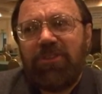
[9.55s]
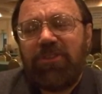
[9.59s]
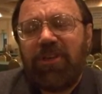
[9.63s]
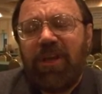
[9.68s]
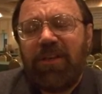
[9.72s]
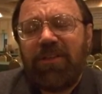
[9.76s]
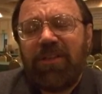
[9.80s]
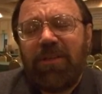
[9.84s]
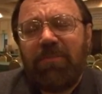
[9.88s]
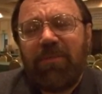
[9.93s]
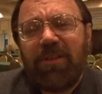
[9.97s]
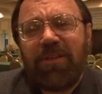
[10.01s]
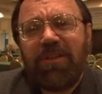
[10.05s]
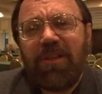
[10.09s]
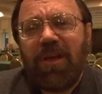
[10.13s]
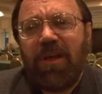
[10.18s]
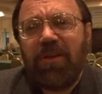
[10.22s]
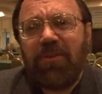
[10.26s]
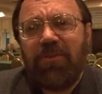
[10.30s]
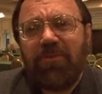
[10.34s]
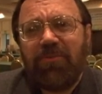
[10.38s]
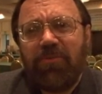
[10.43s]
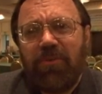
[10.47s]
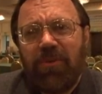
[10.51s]
John D.
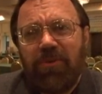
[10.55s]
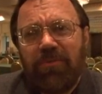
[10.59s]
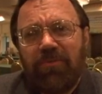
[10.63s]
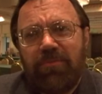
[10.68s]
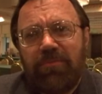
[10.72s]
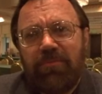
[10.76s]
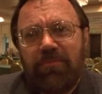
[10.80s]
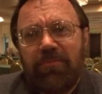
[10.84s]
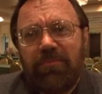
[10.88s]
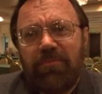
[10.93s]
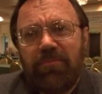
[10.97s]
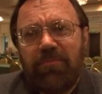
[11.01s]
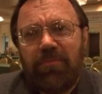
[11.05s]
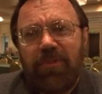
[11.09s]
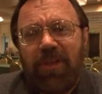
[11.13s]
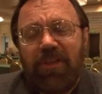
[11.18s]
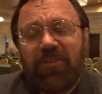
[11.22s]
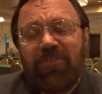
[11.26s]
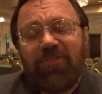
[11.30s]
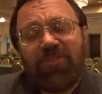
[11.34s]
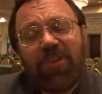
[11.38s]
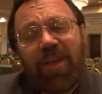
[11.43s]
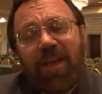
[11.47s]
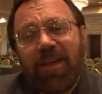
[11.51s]
MacDonald wrote
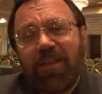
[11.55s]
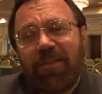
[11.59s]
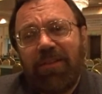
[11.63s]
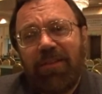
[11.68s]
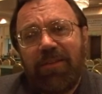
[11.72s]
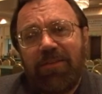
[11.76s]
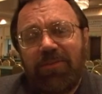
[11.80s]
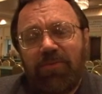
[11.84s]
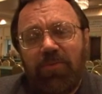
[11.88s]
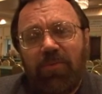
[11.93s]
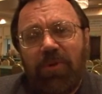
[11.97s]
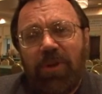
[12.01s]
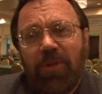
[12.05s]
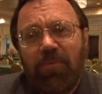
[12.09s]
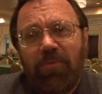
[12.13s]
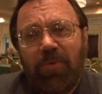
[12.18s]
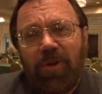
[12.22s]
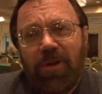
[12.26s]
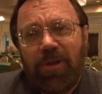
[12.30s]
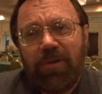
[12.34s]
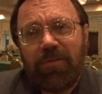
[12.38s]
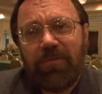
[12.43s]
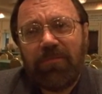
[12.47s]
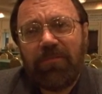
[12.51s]
exactly
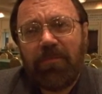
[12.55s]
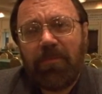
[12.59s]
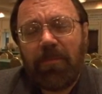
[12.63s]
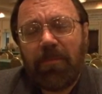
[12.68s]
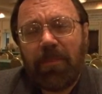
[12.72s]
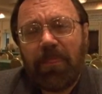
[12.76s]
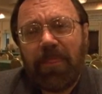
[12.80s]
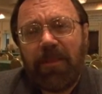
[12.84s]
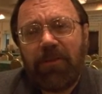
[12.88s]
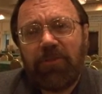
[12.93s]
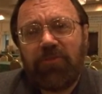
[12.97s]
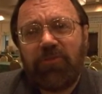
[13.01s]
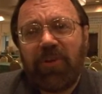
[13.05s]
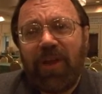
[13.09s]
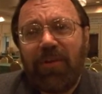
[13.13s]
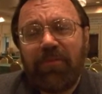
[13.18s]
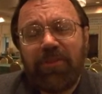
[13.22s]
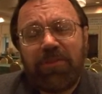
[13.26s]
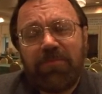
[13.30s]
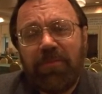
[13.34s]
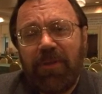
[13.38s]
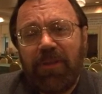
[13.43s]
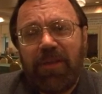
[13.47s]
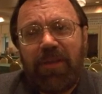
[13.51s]
21
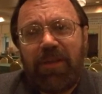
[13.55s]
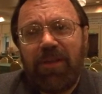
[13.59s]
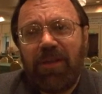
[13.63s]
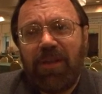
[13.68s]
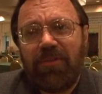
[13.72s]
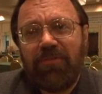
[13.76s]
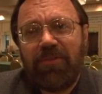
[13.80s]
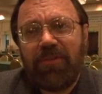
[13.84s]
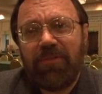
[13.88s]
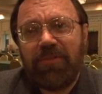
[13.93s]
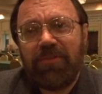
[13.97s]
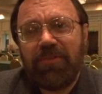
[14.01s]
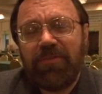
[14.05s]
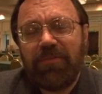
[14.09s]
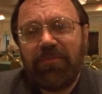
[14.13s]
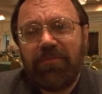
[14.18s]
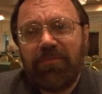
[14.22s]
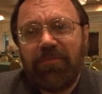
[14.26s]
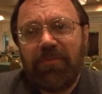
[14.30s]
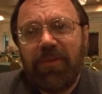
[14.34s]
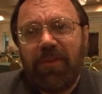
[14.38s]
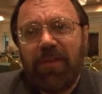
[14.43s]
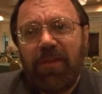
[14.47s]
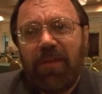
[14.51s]
Travis McGee novels.
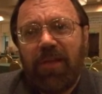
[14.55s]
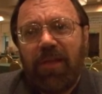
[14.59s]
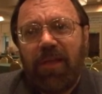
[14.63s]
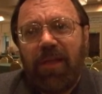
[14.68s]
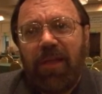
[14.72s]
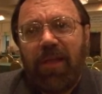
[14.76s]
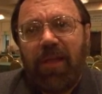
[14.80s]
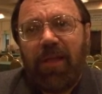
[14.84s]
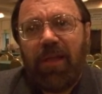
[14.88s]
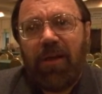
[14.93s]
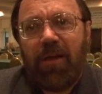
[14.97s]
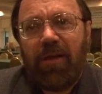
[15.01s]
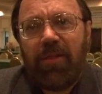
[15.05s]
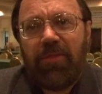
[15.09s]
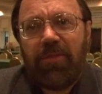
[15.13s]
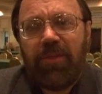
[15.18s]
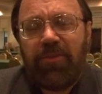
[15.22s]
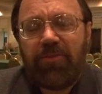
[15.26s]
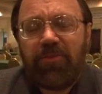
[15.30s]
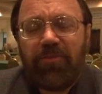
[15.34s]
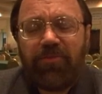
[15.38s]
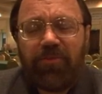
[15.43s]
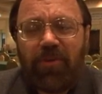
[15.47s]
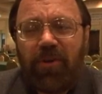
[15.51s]

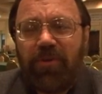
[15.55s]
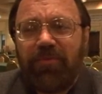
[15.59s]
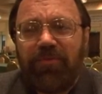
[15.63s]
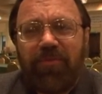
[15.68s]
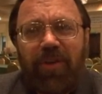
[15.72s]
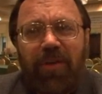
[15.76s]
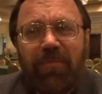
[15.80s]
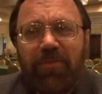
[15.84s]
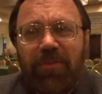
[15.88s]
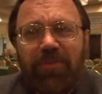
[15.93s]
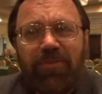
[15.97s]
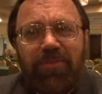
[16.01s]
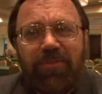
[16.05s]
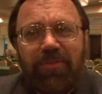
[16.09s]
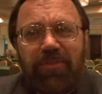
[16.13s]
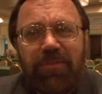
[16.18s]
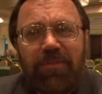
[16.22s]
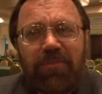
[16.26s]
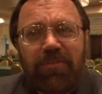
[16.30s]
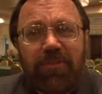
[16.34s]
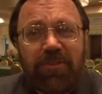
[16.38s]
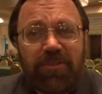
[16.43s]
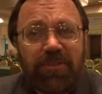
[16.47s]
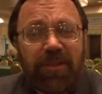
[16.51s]
These are very famous
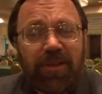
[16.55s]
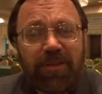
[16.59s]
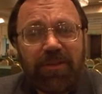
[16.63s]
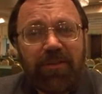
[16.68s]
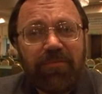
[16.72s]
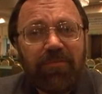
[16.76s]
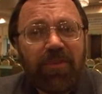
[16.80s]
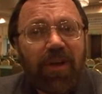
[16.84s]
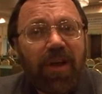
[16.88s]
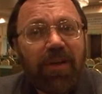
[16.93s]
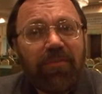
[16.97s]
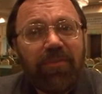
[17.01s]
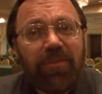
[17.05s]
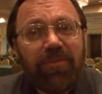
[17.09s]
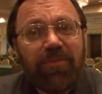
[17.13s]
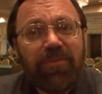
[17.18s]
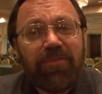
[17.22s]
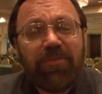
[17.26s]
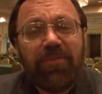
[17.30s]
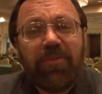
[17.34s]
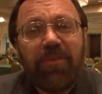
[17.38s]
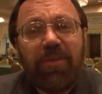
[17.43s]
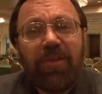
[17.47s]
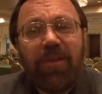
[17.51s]
detective
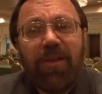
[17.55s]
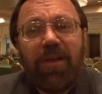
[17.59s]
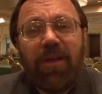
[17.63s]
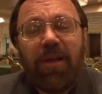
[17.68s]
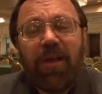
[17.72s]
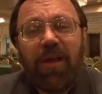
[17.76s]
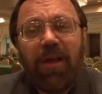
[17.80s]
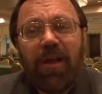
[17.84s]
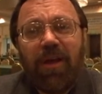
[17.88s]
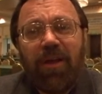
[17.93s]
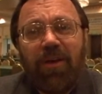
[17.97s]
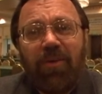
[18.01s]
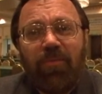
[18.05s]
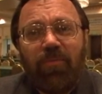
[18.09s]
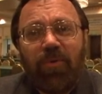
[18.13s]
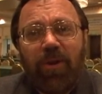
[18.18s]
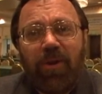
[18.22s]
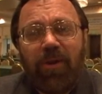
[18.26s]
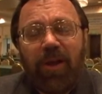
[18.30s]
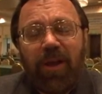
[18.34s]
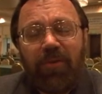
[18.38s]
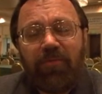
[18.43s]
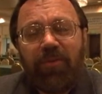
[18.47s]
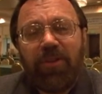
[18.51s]
novels uh,
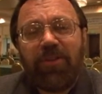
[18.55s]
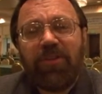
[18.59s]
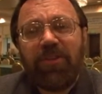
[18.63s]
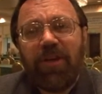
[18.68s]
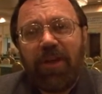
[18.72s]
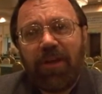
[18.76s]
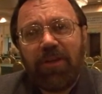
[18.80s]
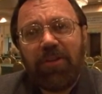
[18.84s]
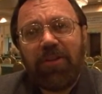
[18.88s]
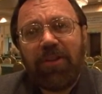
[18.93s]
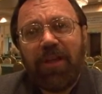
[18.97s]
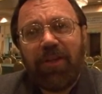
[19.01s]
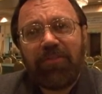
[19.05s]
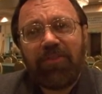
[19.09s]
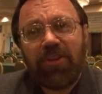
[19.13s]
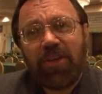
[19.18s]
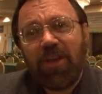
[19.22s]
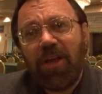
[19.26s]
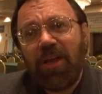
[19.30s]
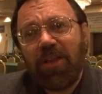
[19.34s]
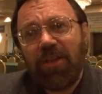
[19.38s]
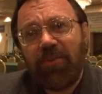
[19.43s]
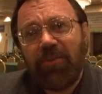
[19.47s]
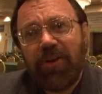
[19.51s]
where every title has a
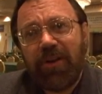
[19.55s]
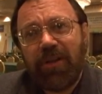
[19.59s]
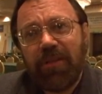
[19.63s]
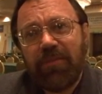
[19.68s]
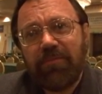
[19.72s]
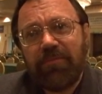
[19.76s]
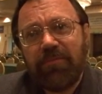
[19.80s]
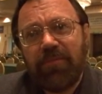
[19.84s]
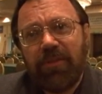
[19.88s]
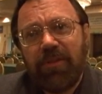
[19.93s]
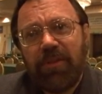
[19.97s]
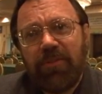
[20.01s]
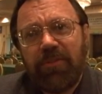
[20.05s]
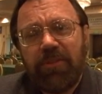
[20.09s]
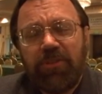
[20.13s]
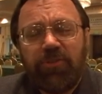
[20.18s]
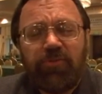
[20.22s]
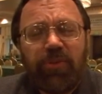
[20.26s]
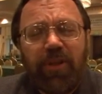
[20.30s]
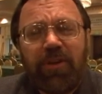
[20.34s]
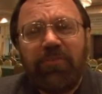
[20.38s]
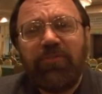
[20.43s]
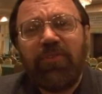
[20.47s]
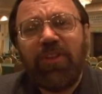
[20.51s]
color in it The
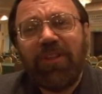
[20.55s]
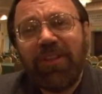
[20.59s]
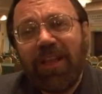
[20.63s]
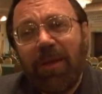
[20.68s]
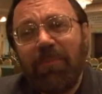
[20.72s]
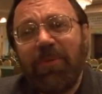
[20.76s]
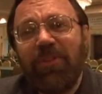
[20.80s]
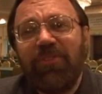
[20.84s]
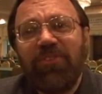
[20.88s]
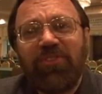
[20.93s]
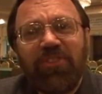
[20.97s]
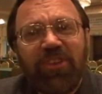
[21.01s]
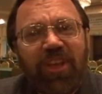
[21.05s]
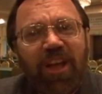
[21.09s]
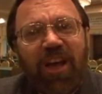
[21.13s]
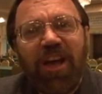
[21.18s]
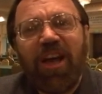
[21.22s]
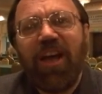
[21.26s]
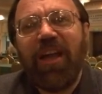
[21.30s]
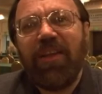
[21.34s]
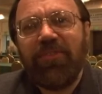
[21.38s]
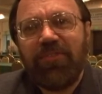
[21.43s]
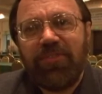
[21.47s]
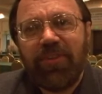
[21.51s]
Dreadful Lemon
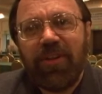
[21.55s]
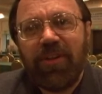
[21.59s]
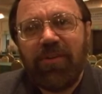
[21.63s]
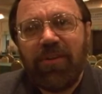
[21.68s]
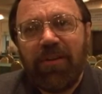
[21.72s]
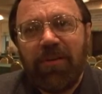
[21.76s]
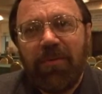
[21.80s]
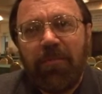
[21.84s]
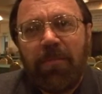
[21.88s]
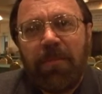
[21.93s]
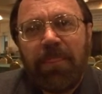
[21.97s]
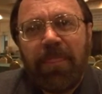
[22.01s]
Sky, etc.